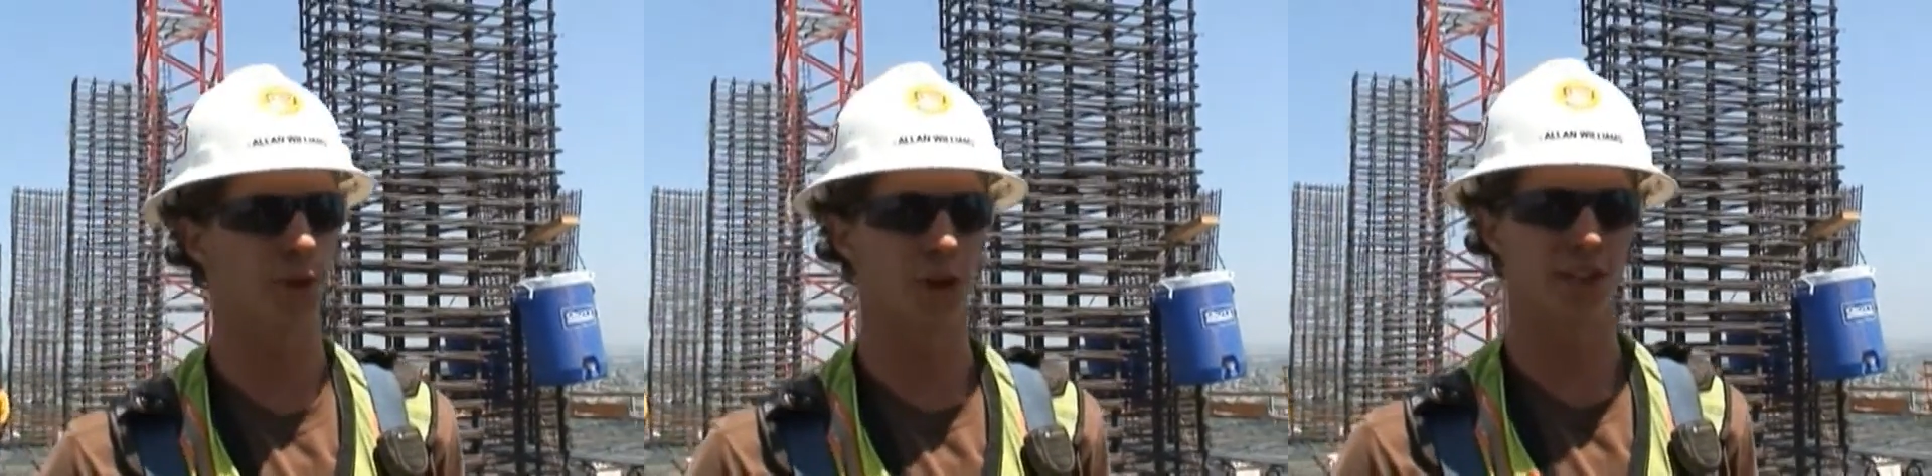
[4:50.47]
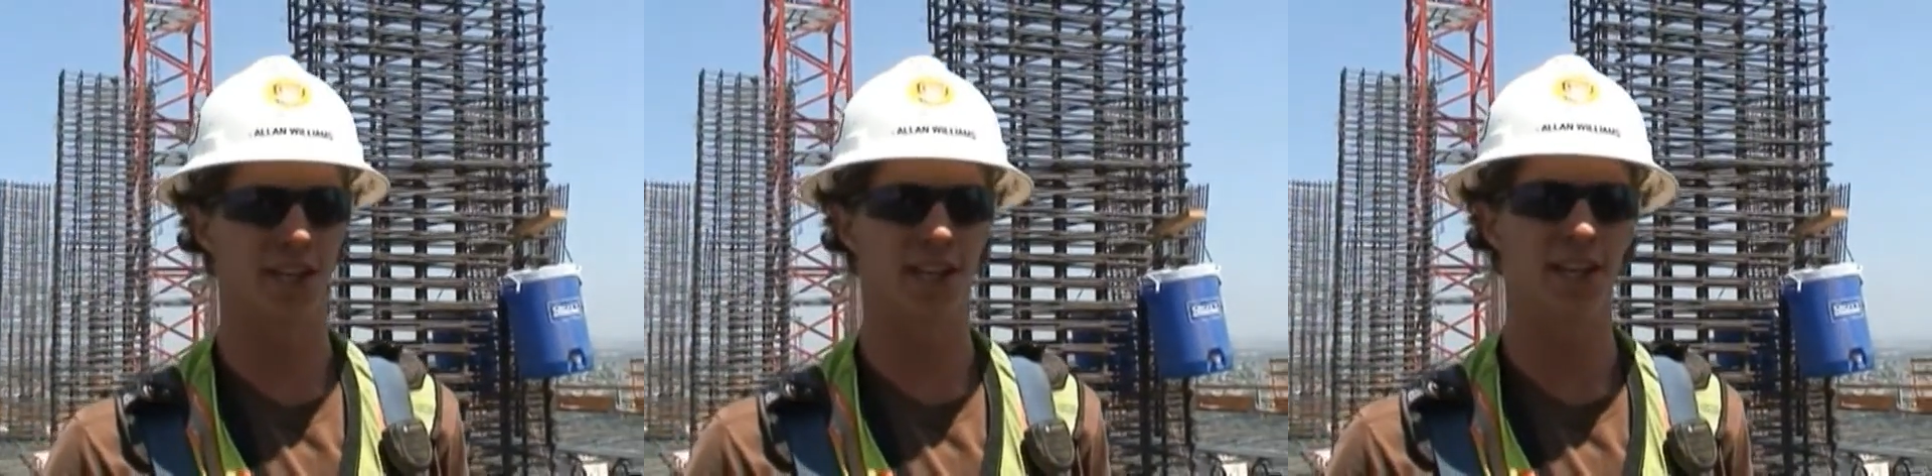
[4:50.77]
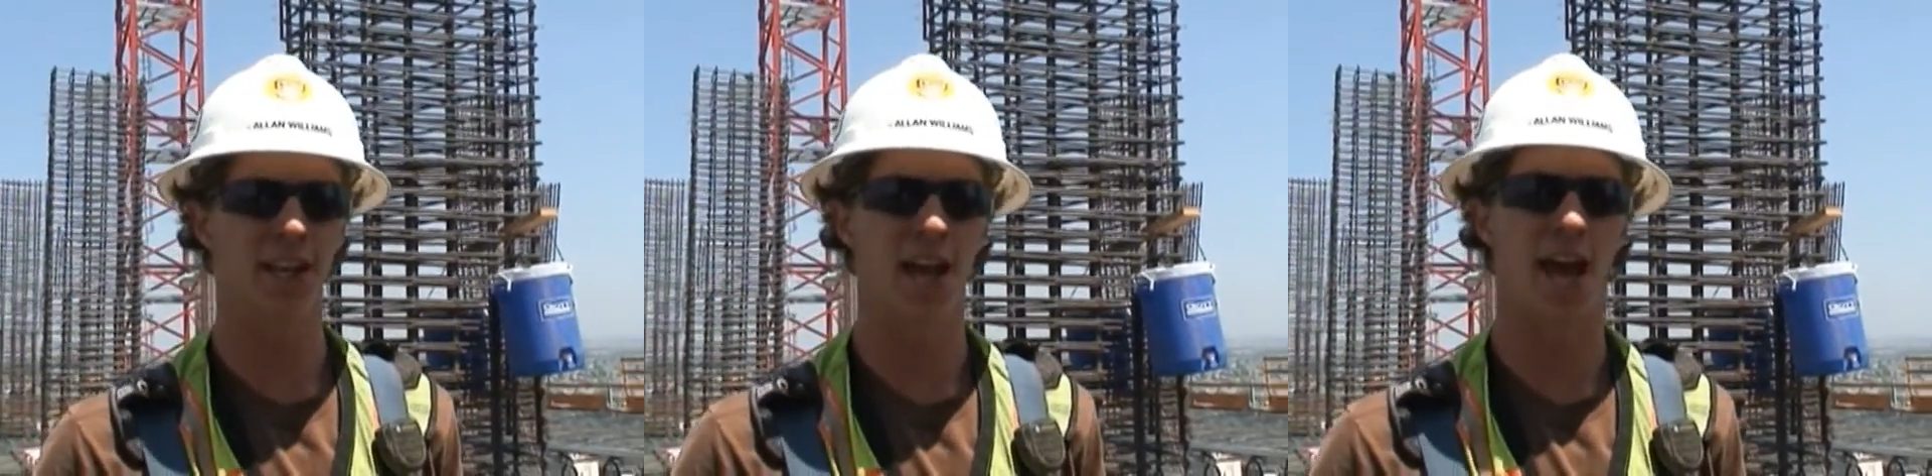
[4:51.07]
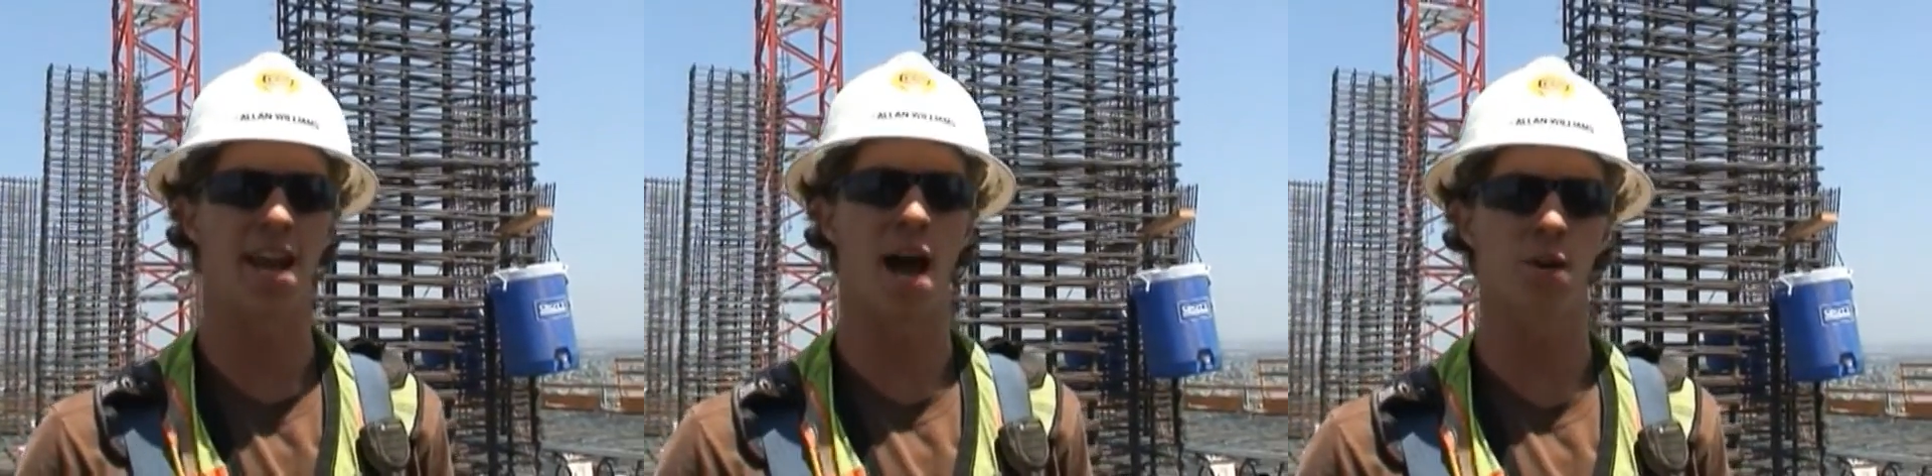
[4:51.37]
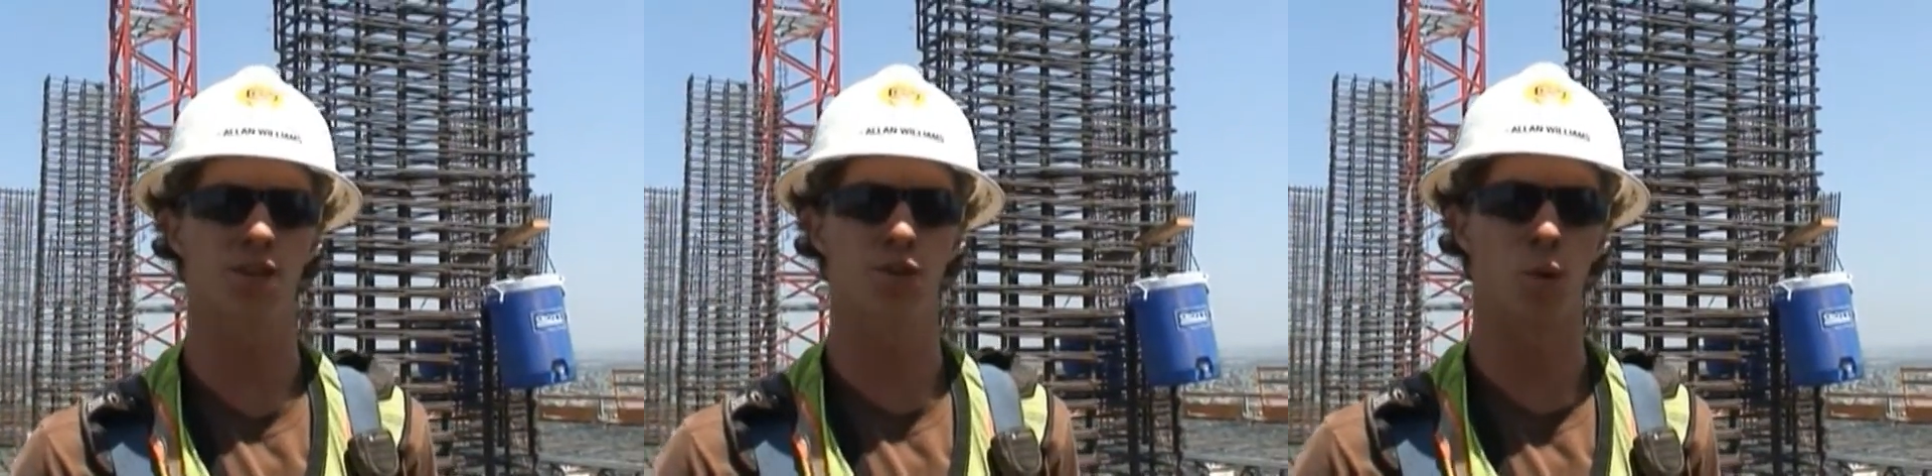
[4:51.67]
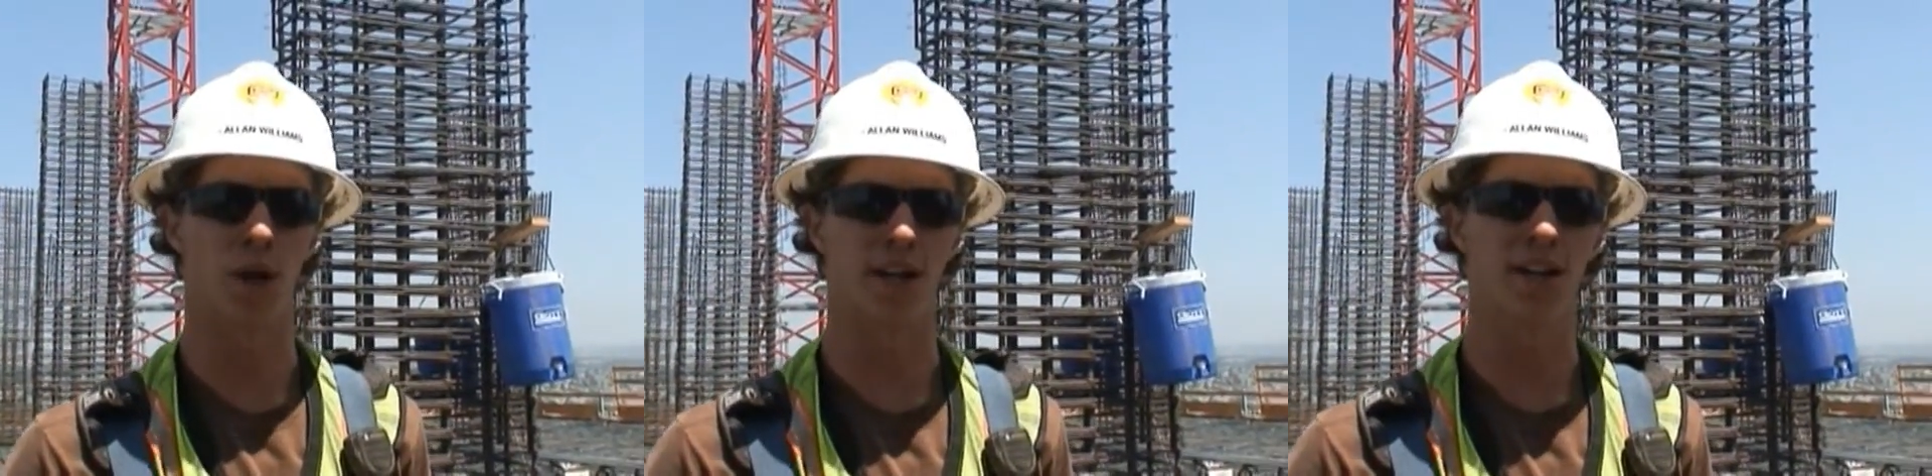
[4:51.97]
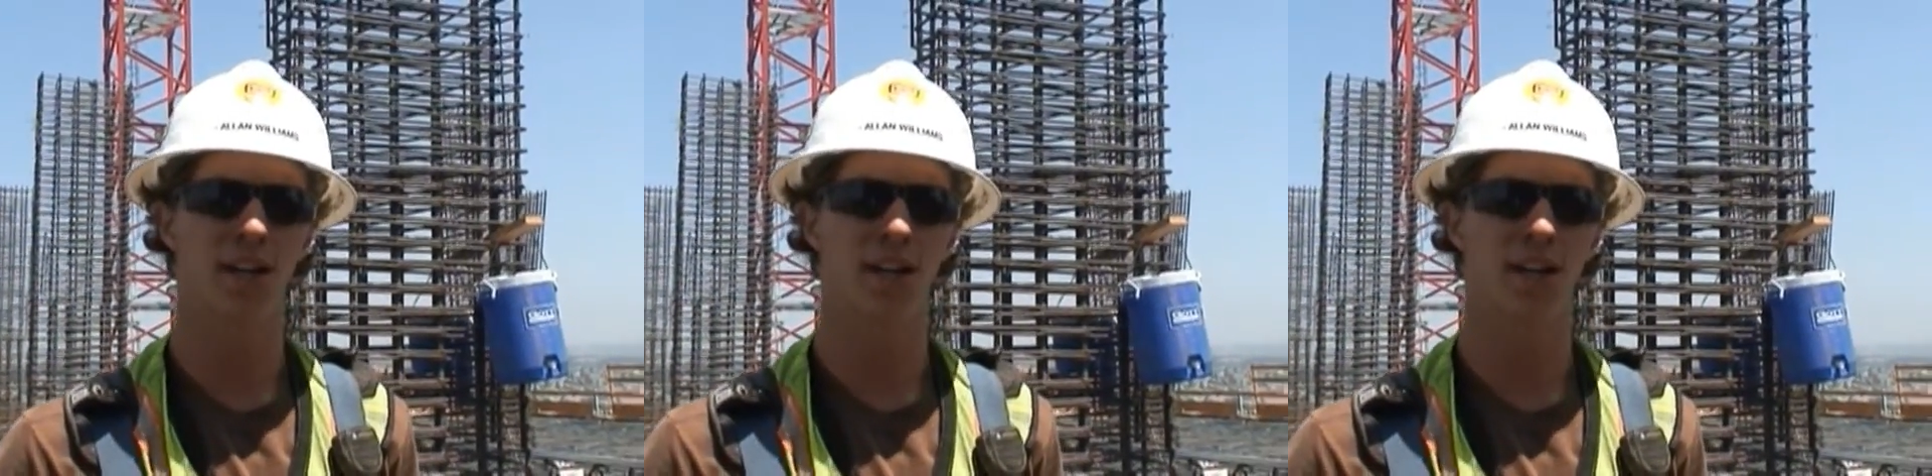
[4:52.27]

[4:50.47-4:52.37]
13, and now it's 20.